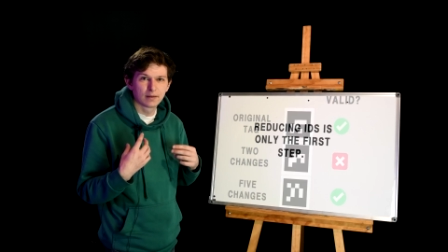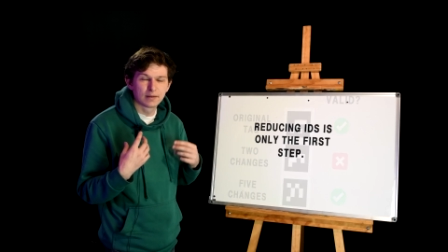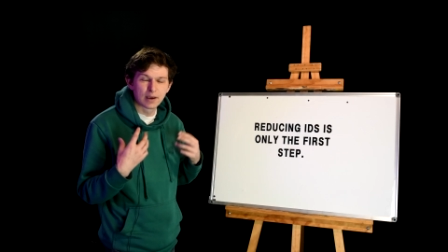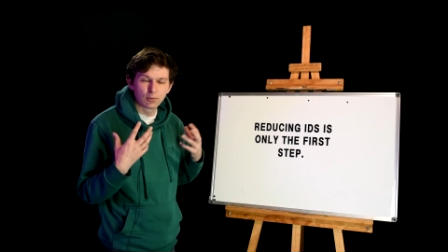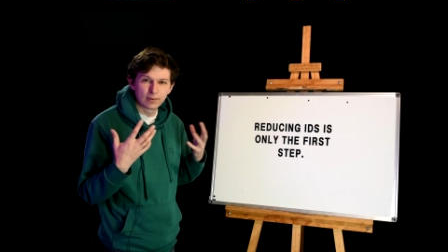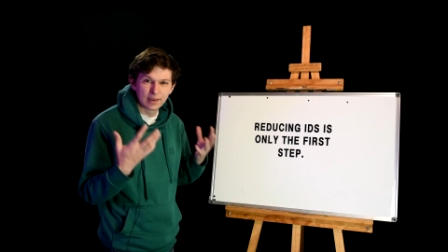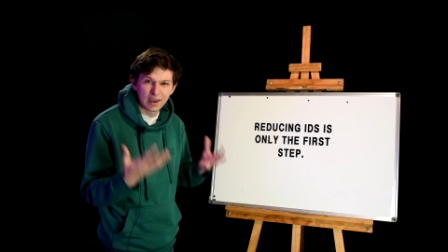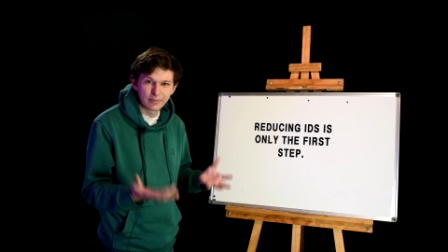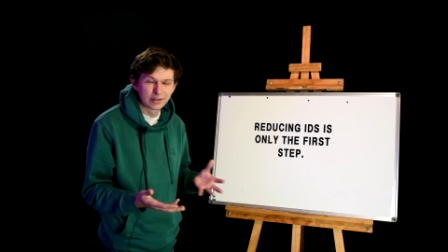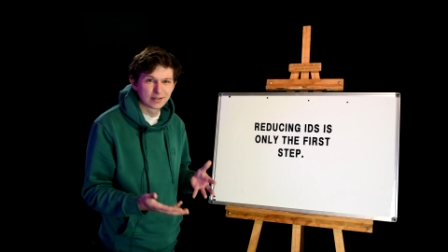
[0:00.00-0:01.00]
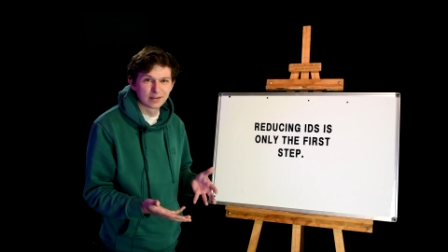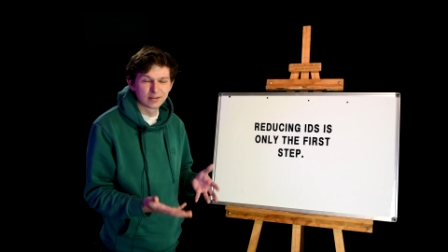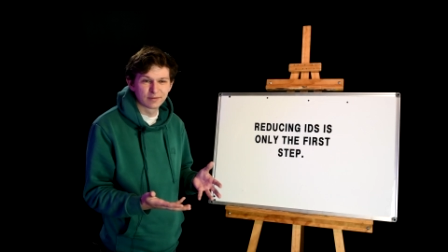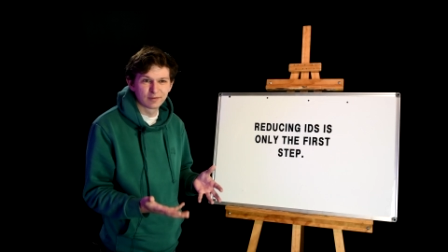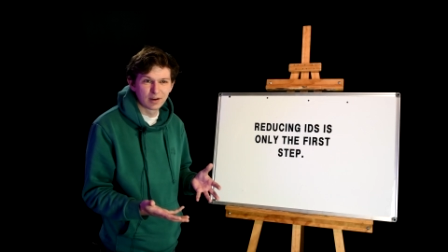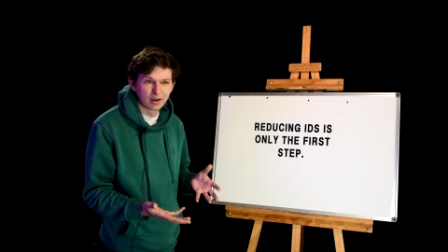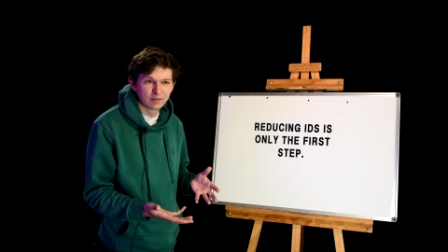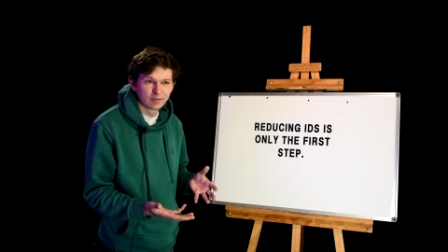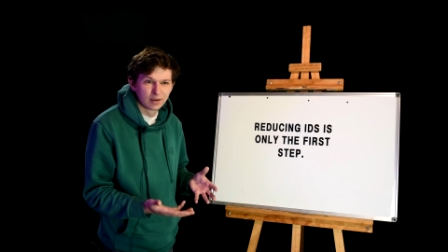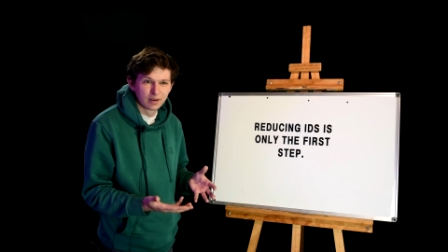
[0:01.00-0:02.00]
Now with a Hamming distance of
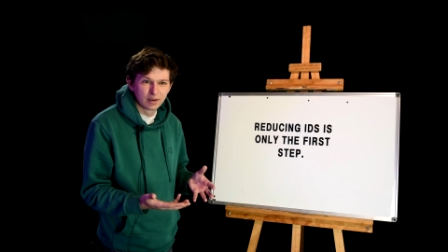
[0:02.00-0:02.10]
five,